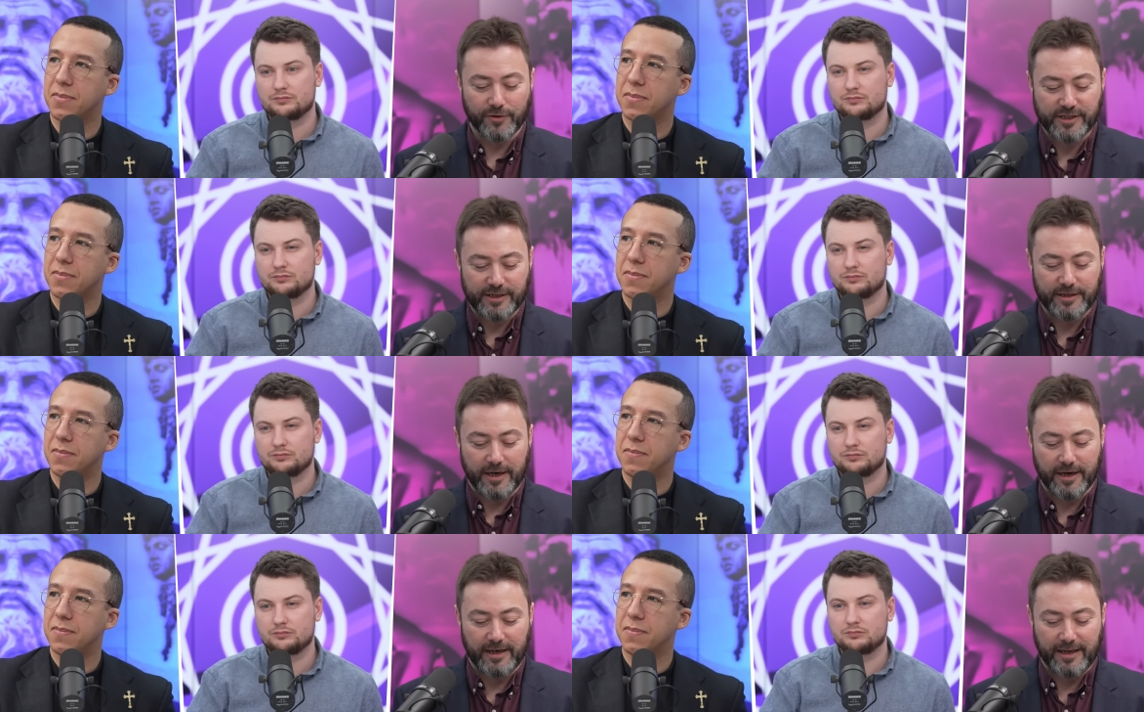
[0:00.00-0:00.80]
Speaker 1: resident,
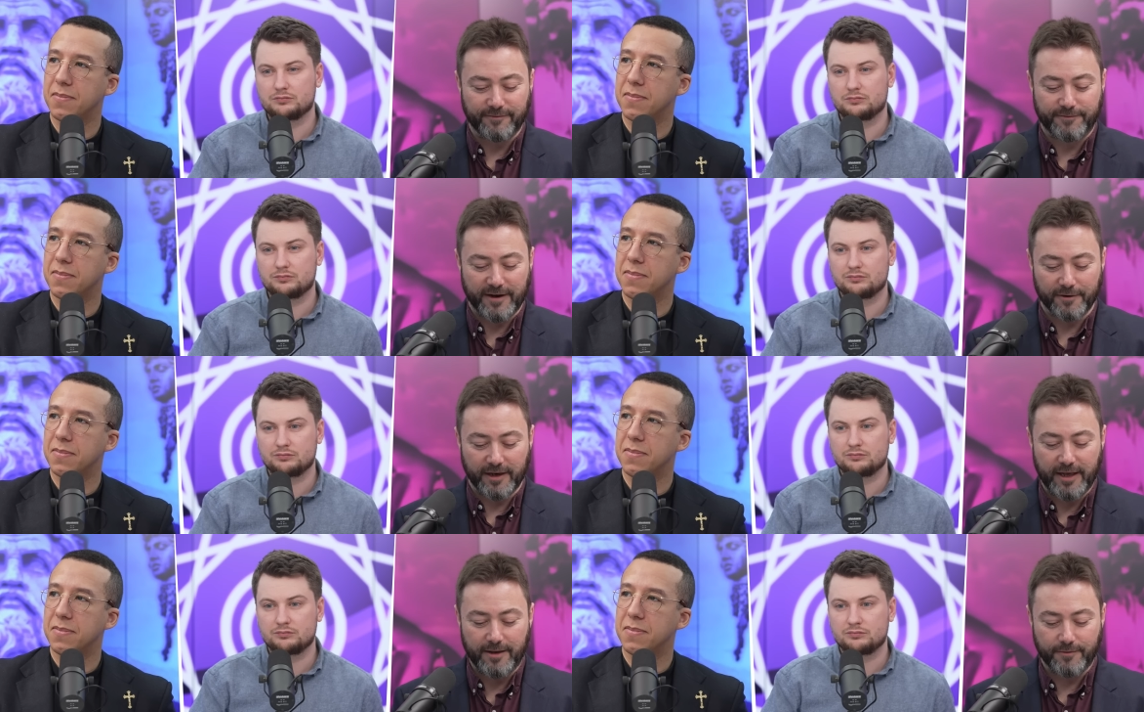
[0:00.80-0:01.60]
Eileen
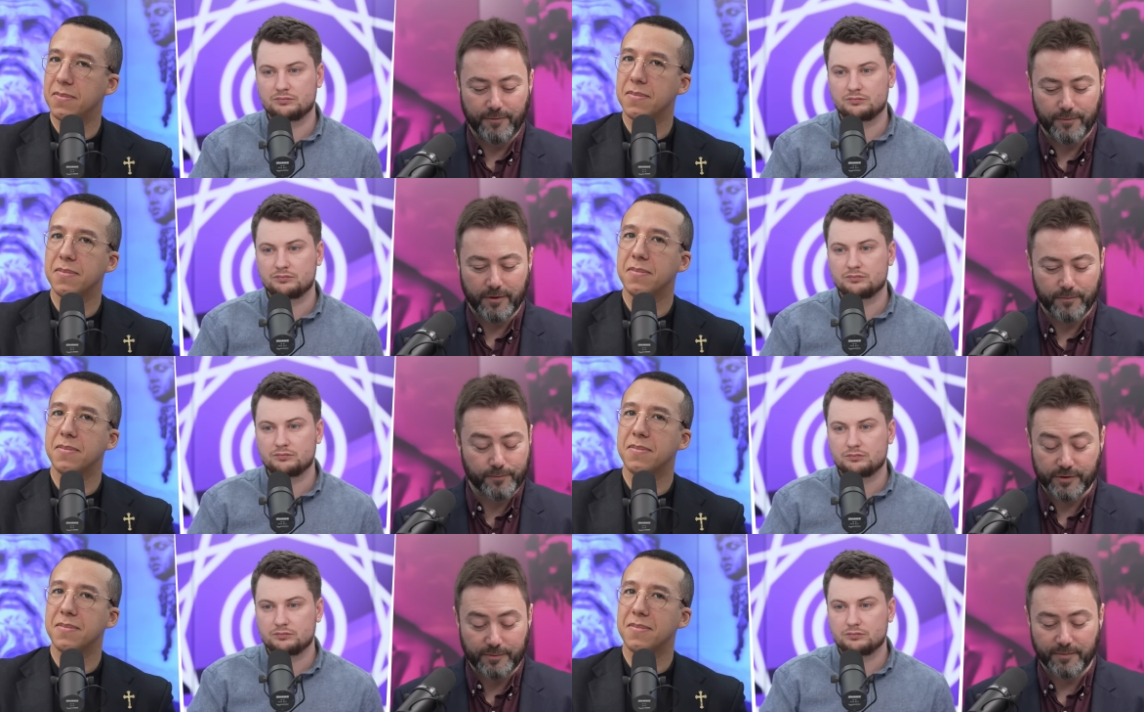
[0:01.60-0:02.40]
Farrelly,
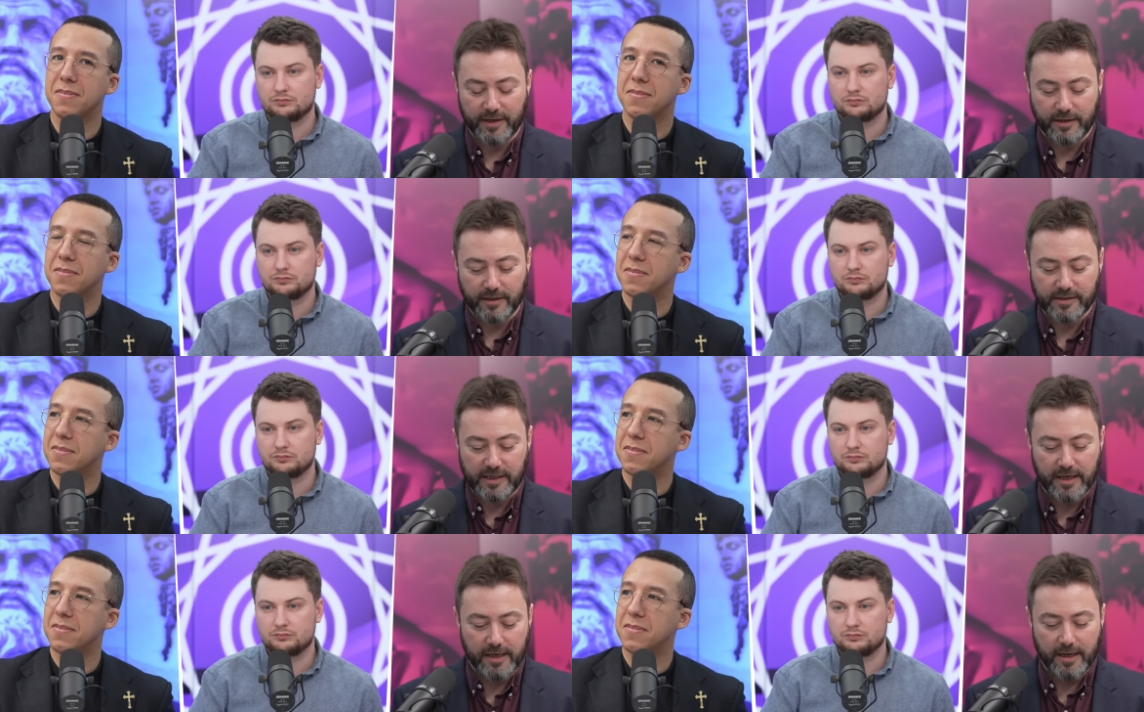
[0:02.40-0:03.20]
presumably a
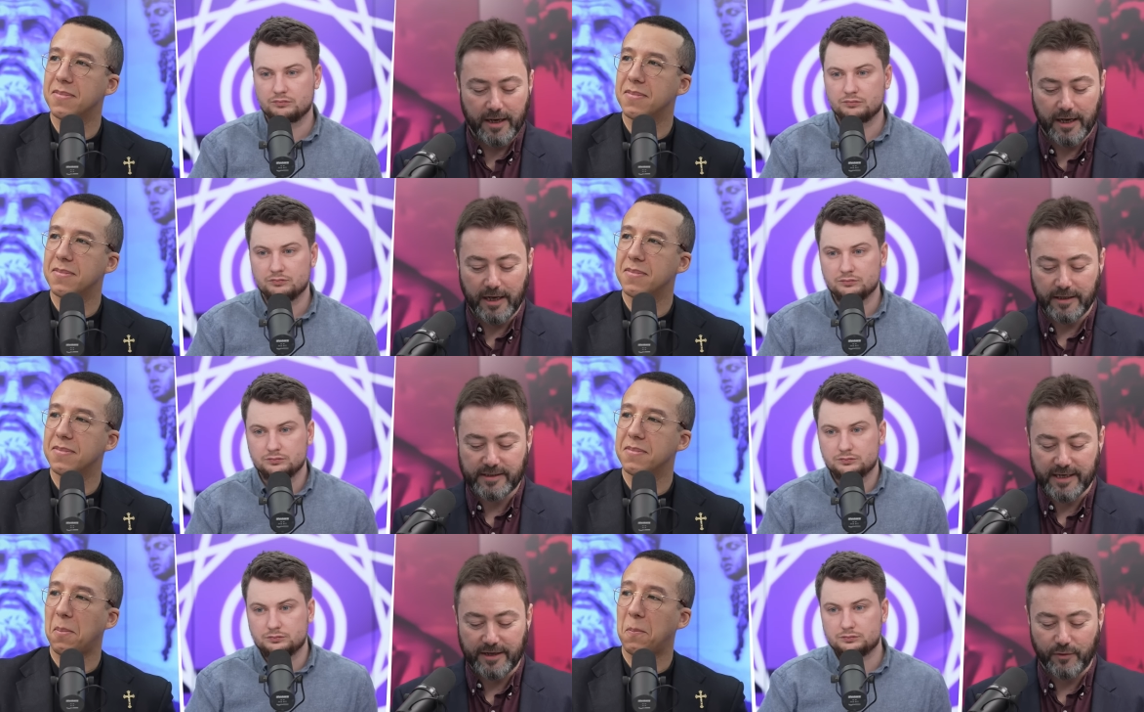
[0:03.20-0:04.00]
Nazi,
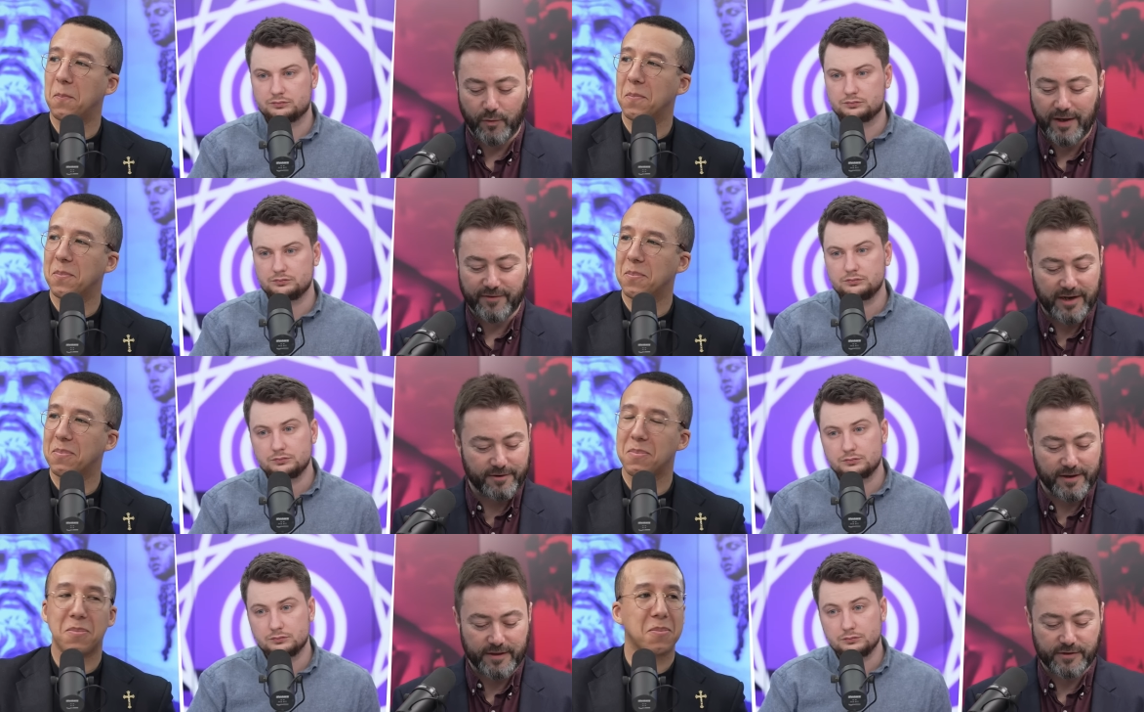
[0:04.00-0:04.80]
said, "We have an
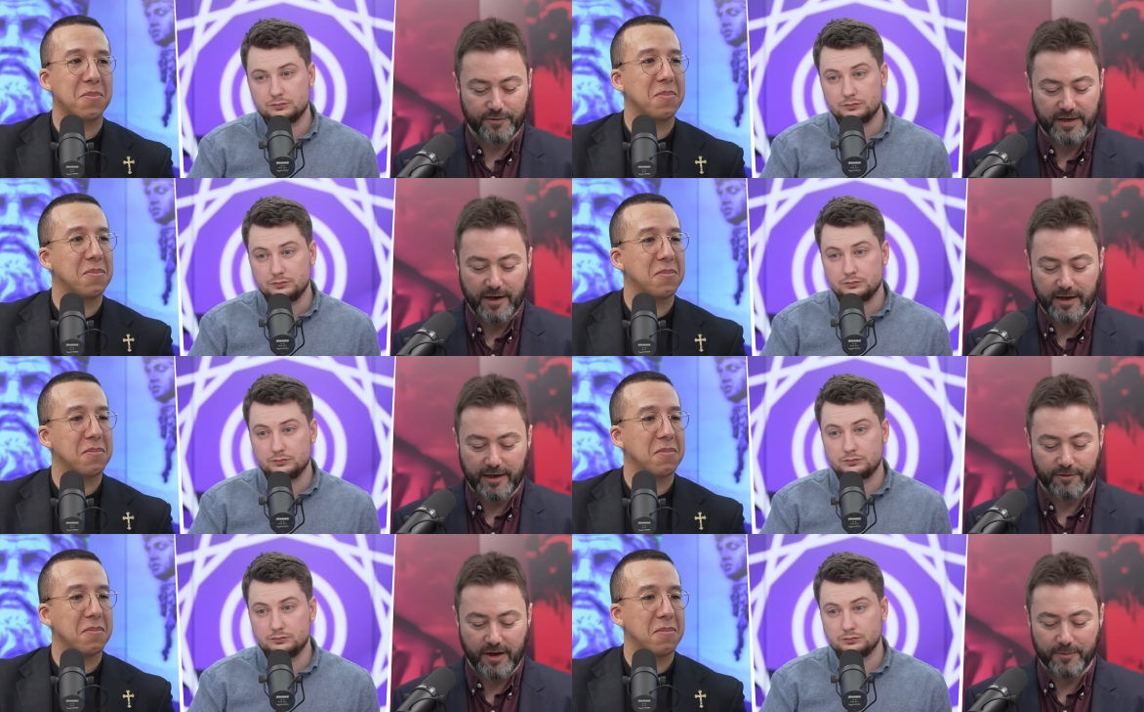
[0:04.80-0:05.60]
area that's already high in
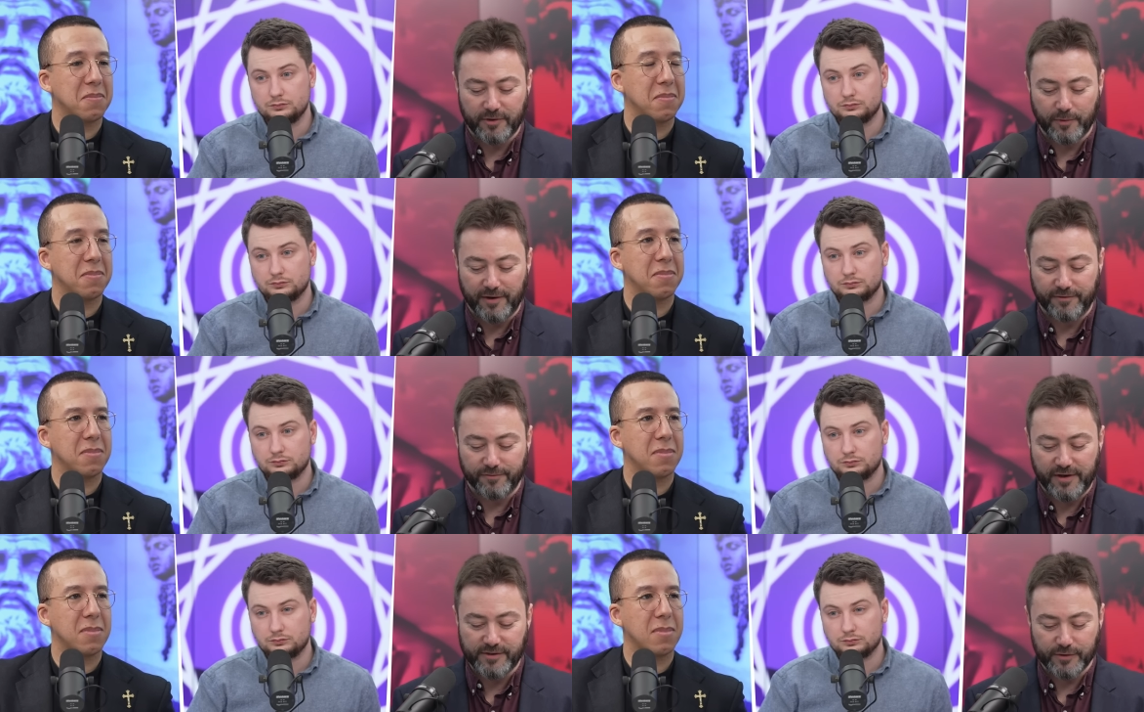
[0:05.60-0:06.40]
crime and deprived of
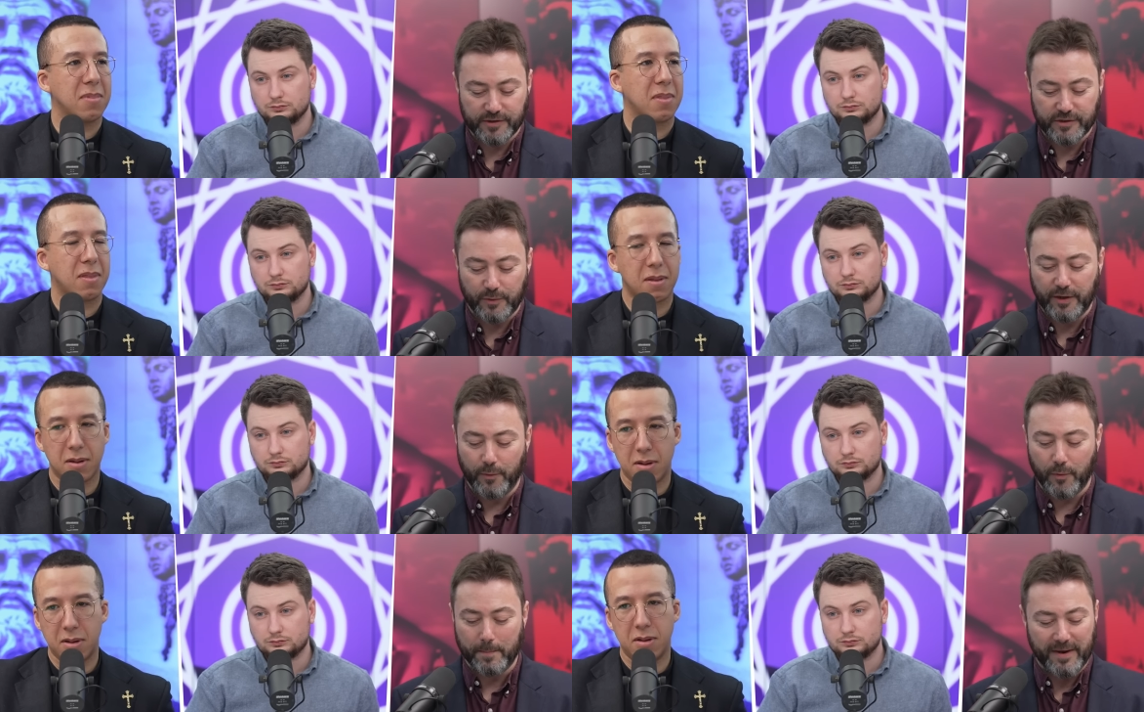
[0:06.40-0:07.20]
resources. We don't
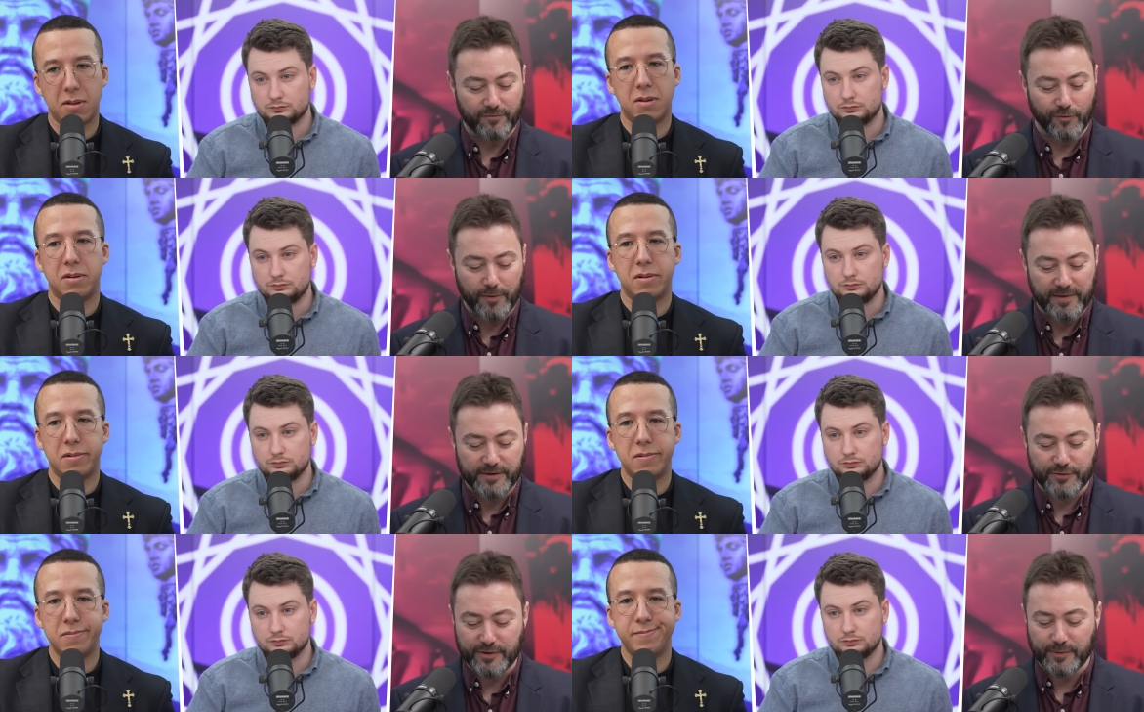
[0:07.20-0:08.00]
want men roaming the
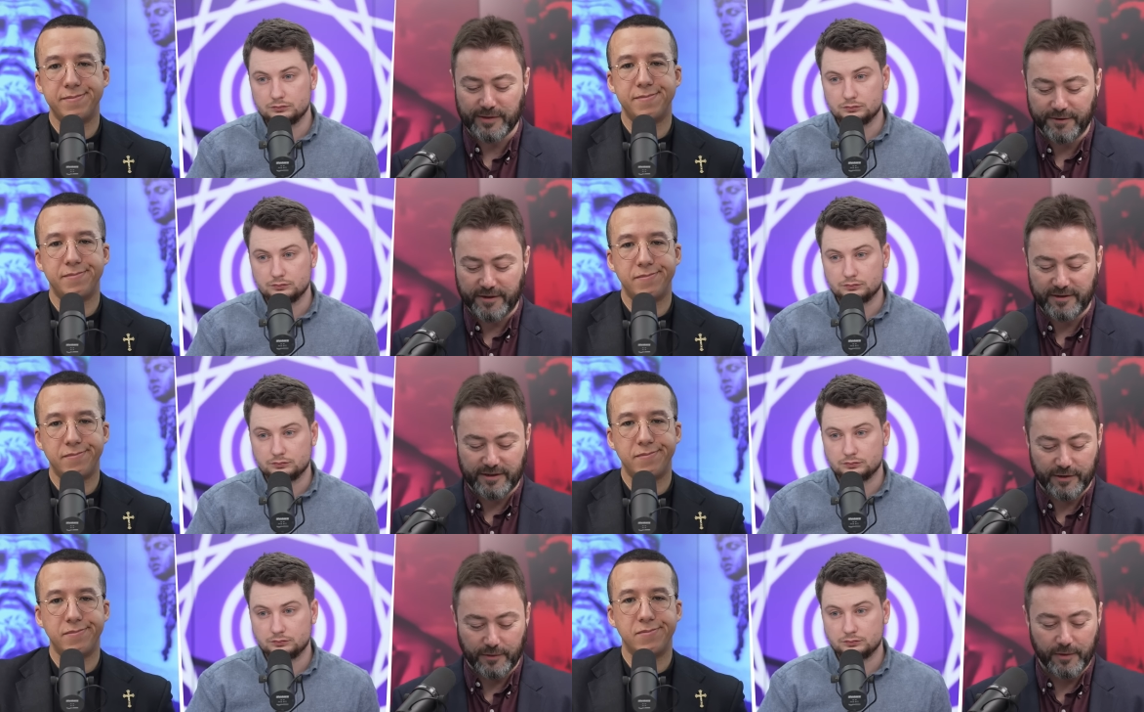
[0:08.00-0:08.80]
streets with nothing to
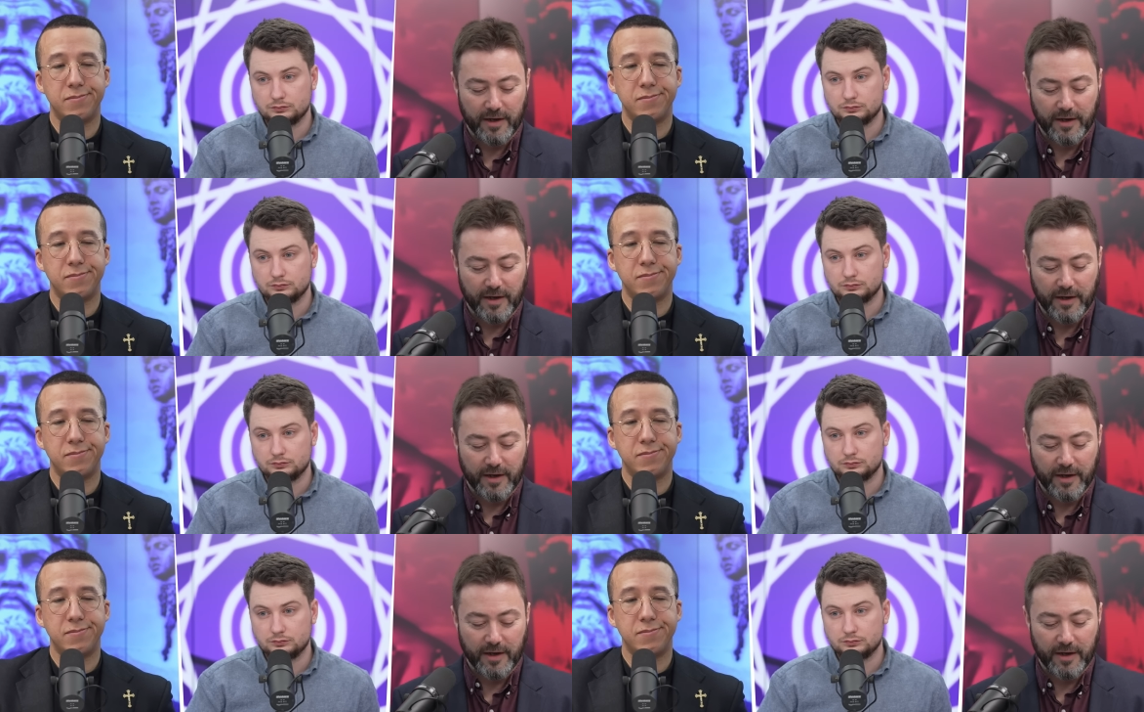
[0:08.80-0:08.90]
do.